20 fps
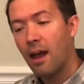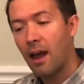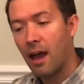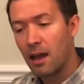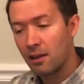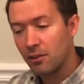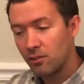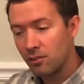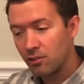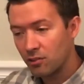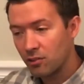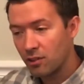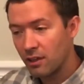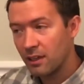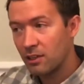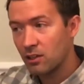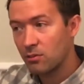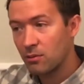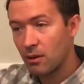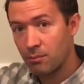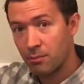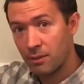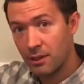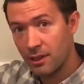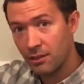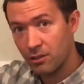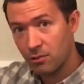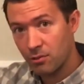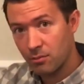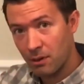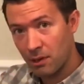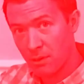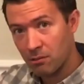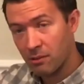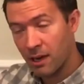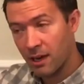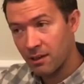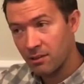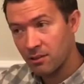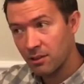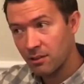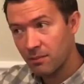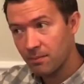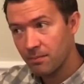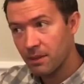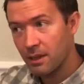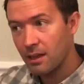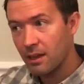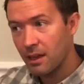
I change my pitch by rising,